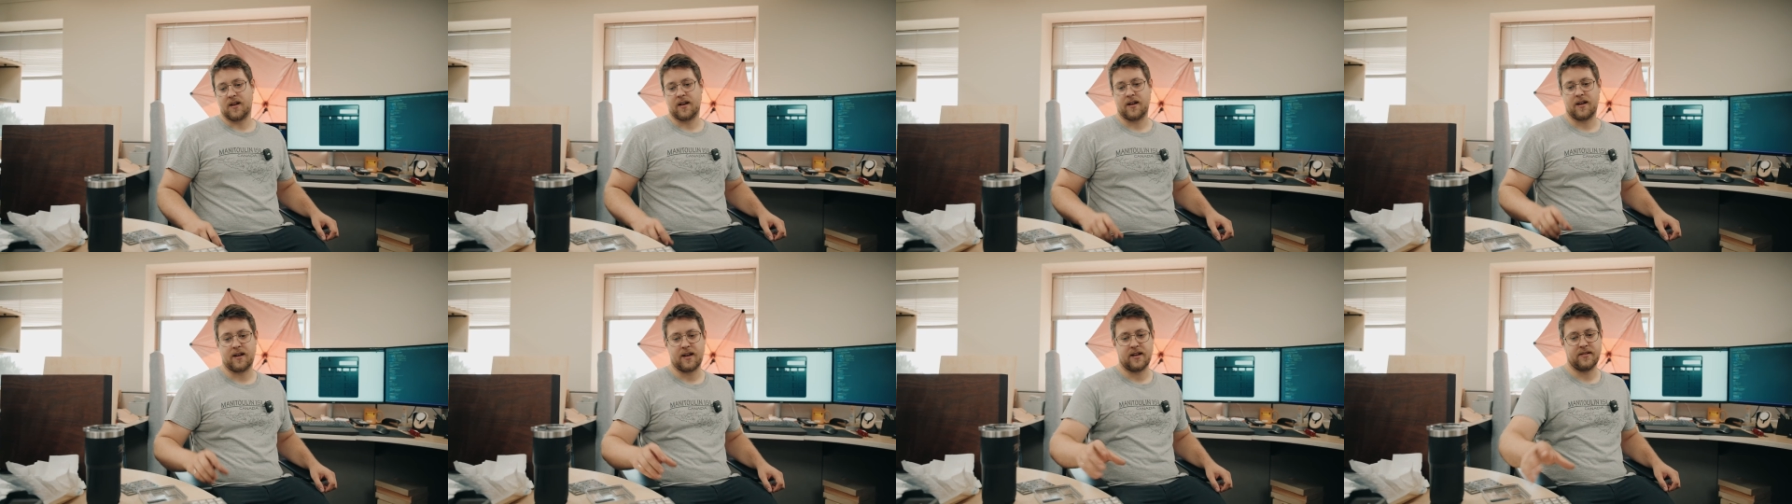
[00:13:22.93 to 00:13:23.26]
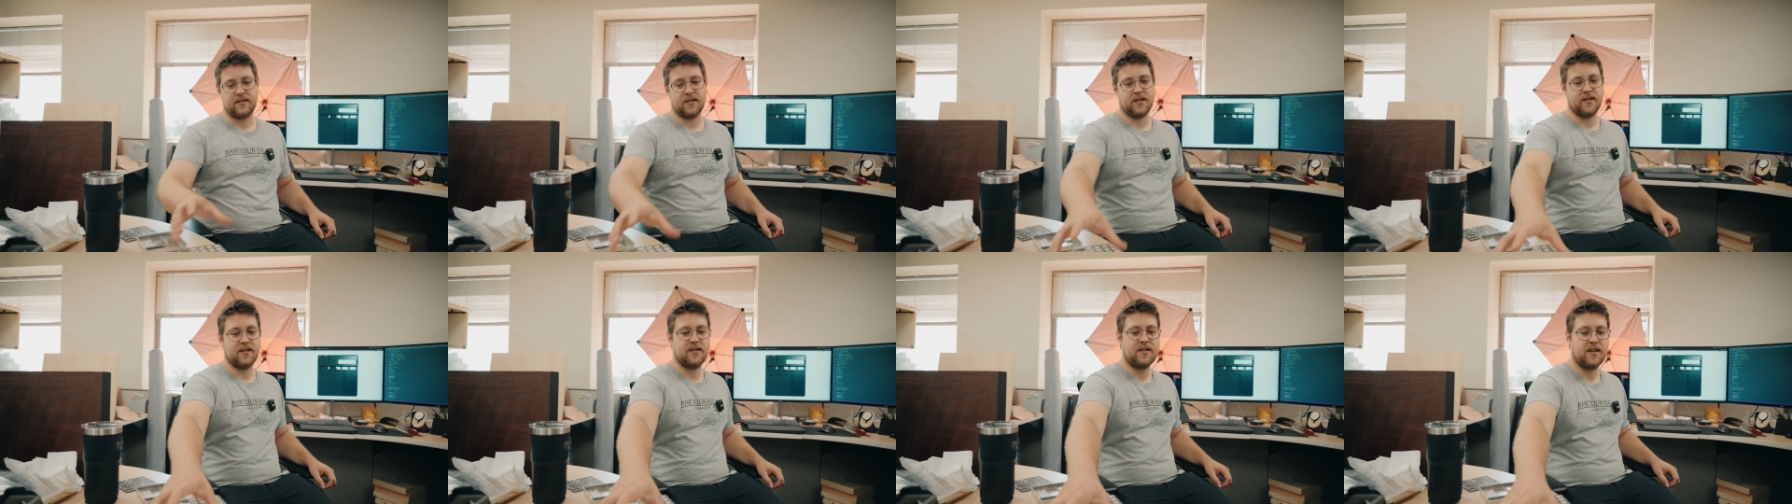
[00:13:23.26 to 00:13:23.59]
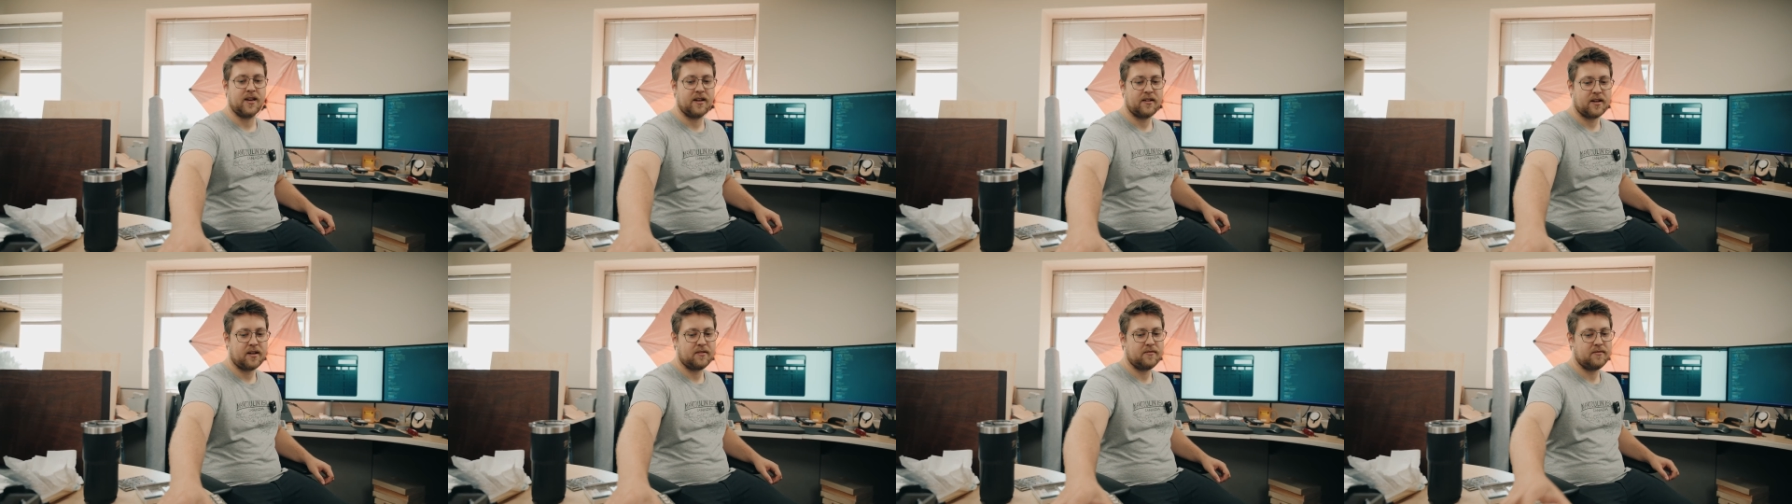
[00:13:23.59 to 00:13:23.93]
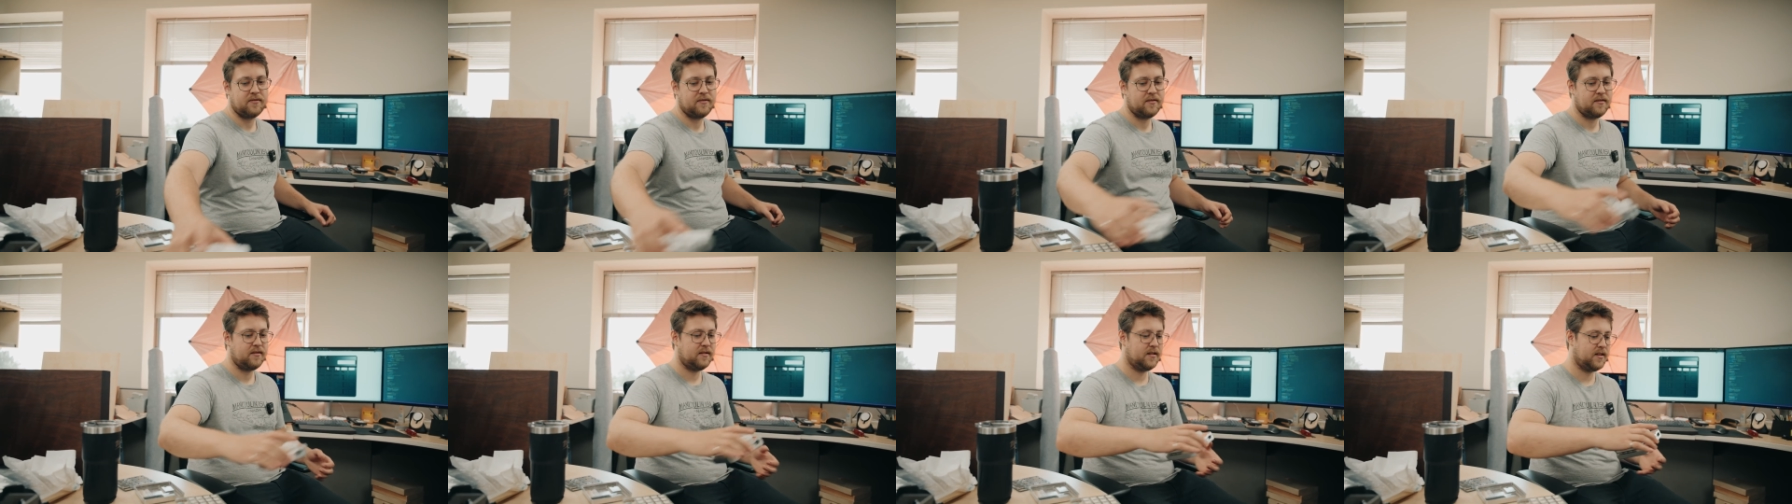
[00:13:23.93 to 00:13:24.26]
As you can see, I have
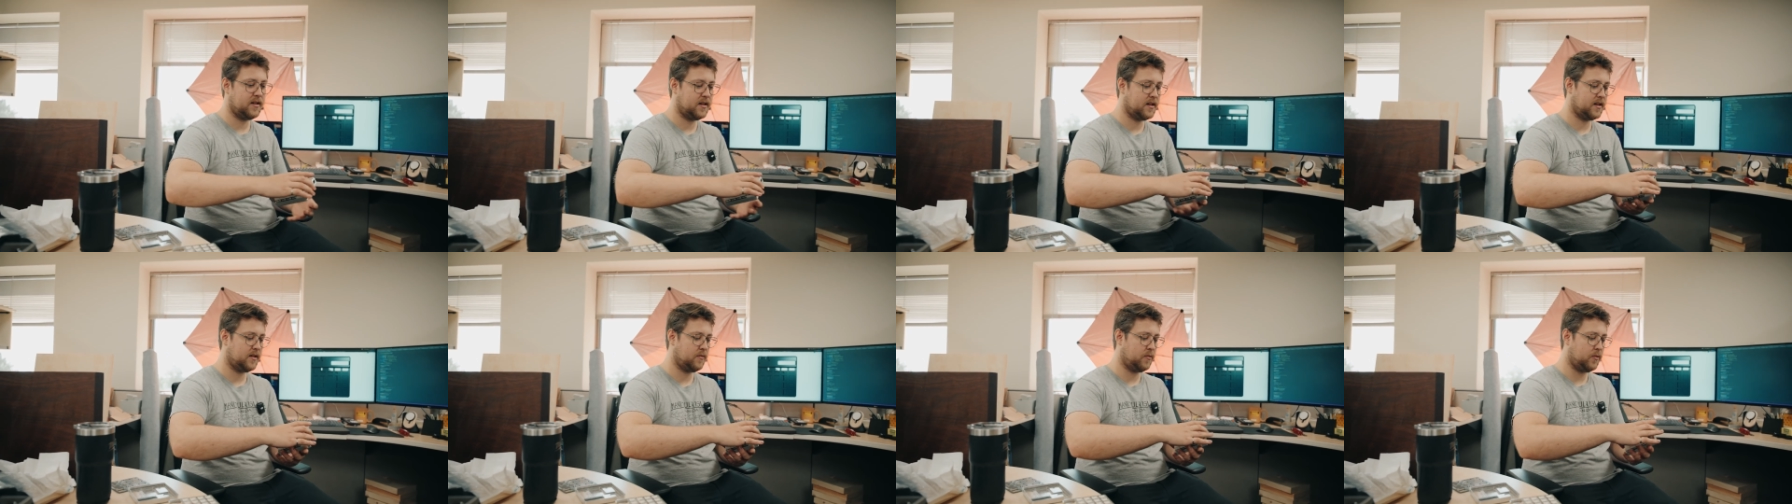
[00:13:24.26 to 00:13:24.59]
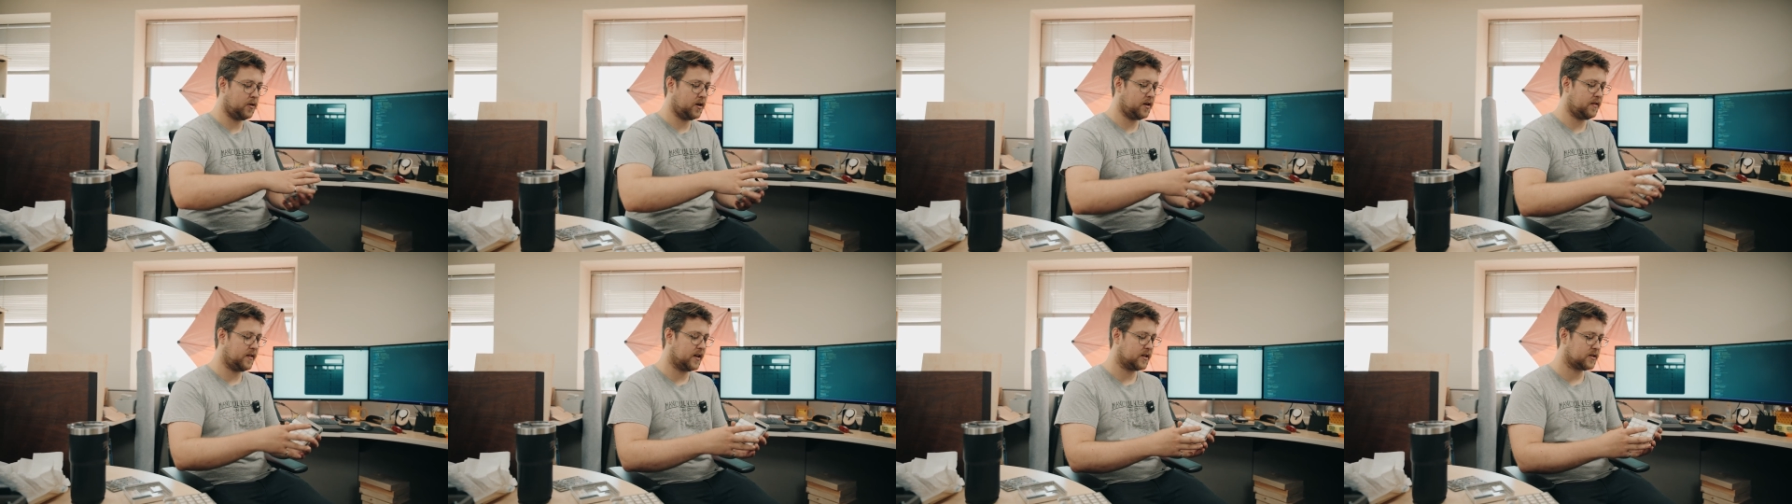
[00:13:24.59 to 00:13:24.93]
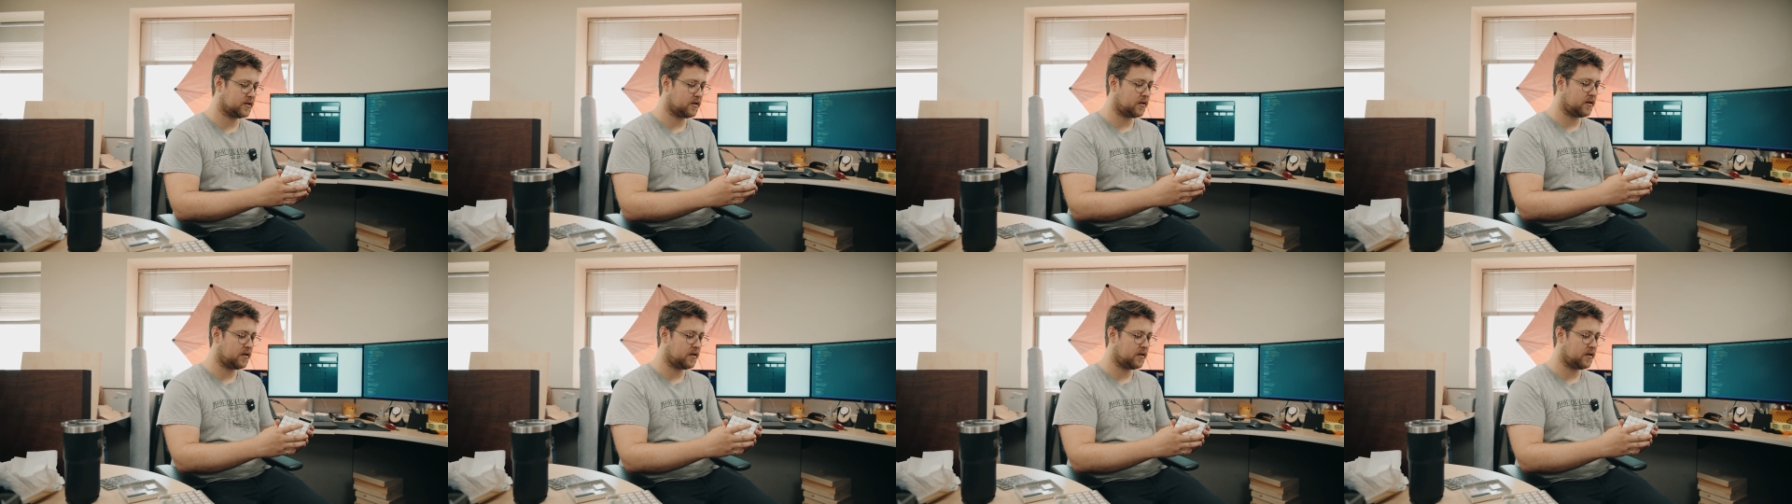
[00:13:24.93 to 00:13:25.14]
one that's